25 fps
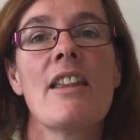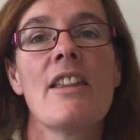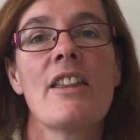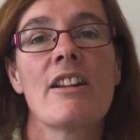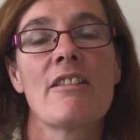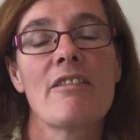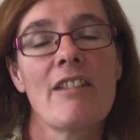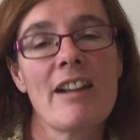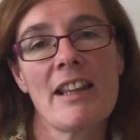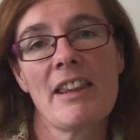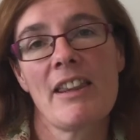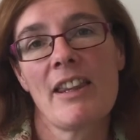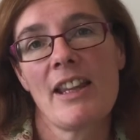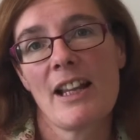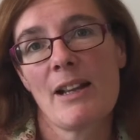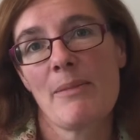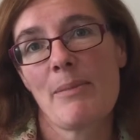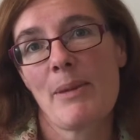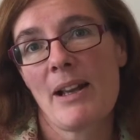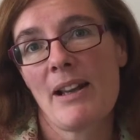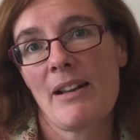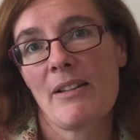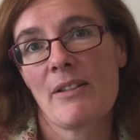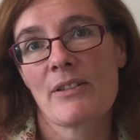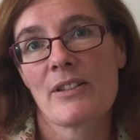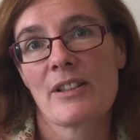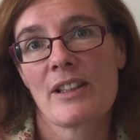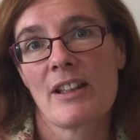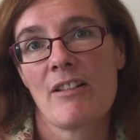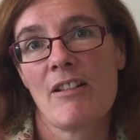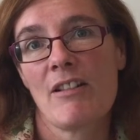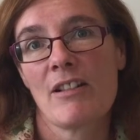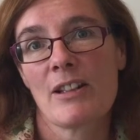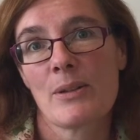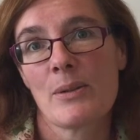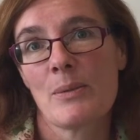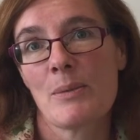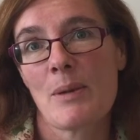The great thing about the
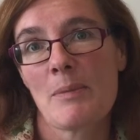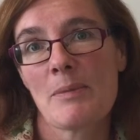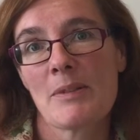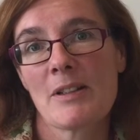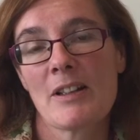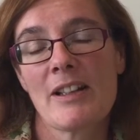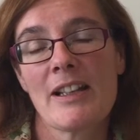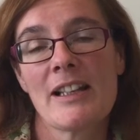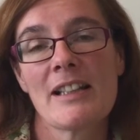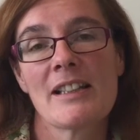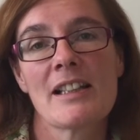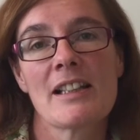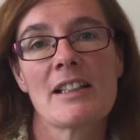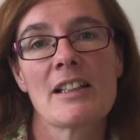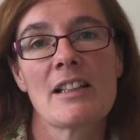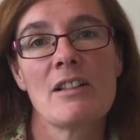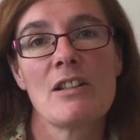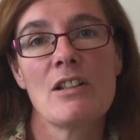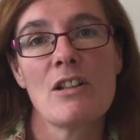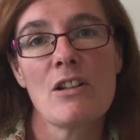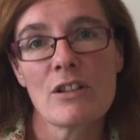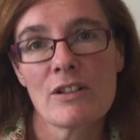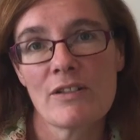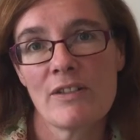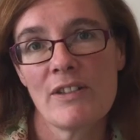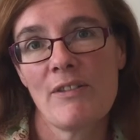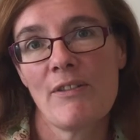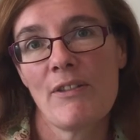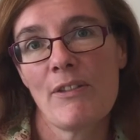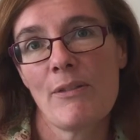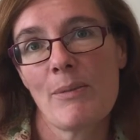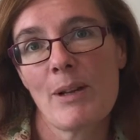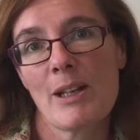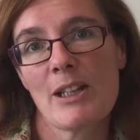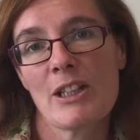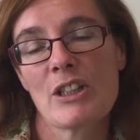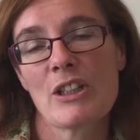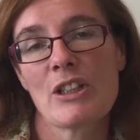Harlequin website is there's a lot of
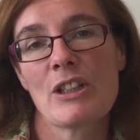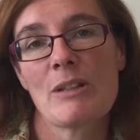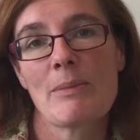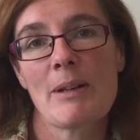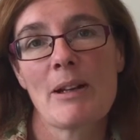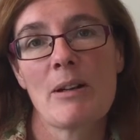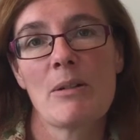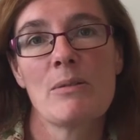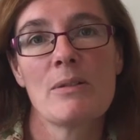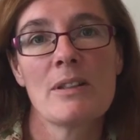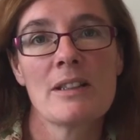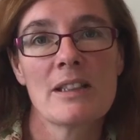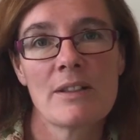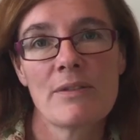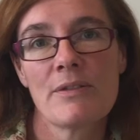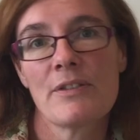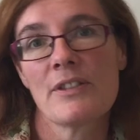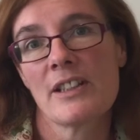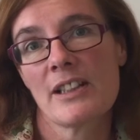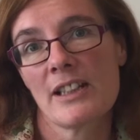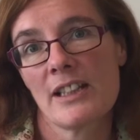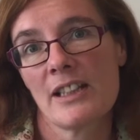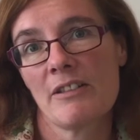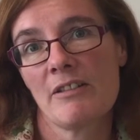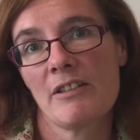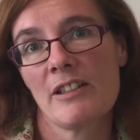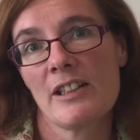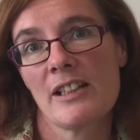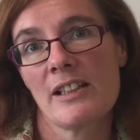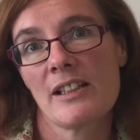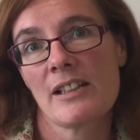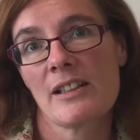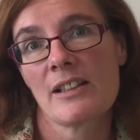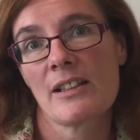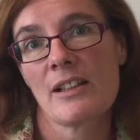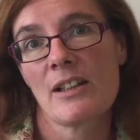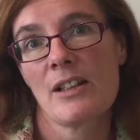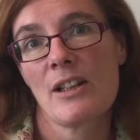information about all the different
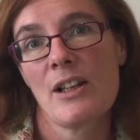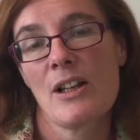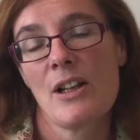series